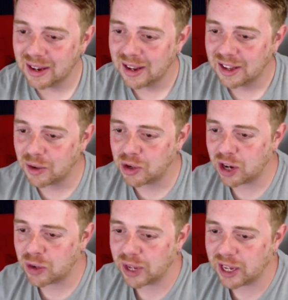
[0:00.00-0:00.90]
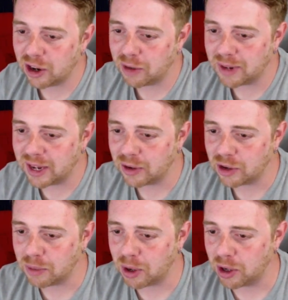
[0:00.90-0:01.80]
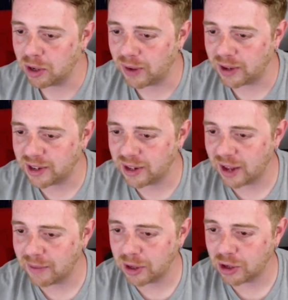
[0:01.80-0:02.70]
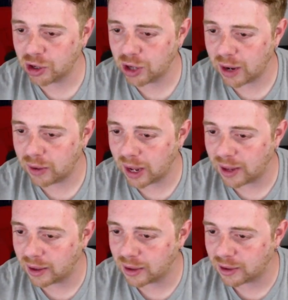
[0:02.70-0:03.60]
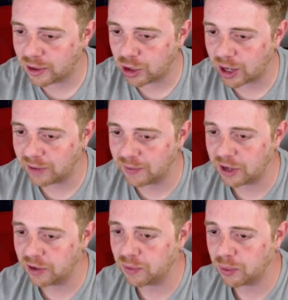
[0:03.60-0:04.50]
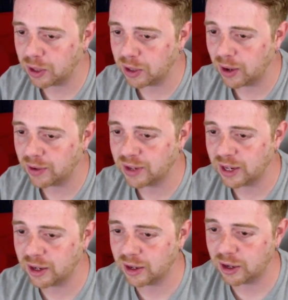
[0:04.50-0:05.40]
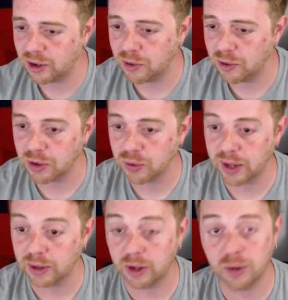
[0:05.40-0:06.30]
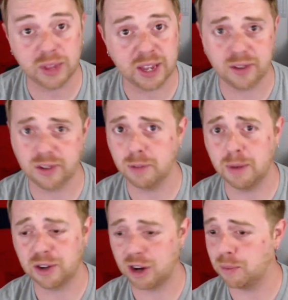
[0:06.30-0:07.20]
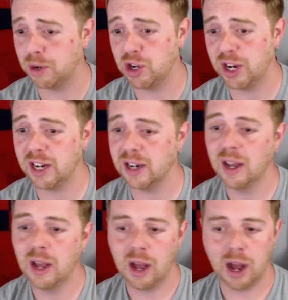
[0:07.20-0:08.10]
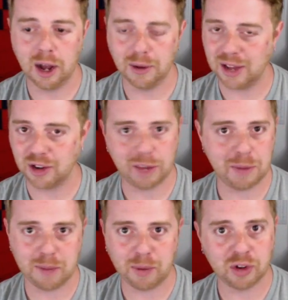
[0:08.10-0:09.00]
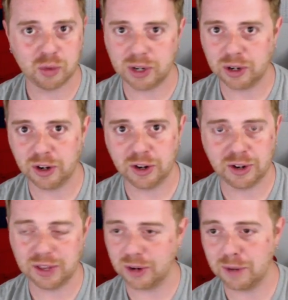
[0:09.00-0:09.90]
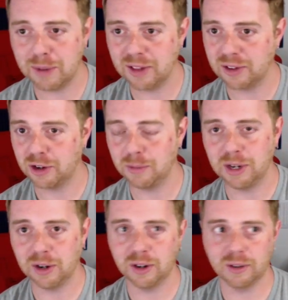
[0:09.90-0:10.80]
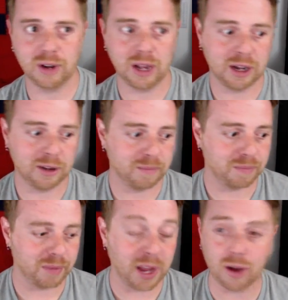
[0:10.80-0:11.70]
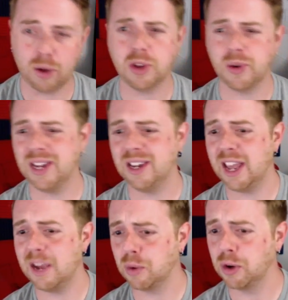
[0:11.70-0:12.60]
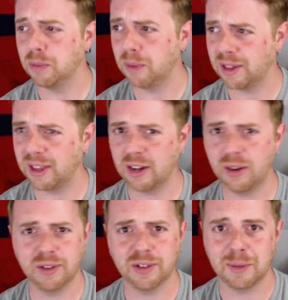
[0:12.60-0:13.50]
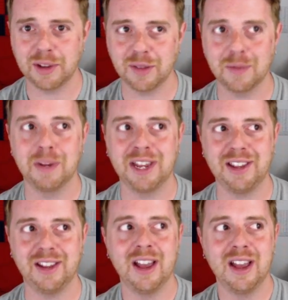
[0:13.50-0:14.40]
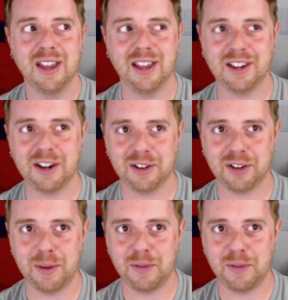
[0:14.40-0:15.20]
Yo, Josh, when I get home today or tomorrow, if I still have my shout out video for you, I'll send it to you for the trailer. Dude, thank you so much. I appreciate it. Just hit me up on Twitter, and you can either email it to me or also Hidden Game Room, I think it also sent me something, but he sent it to me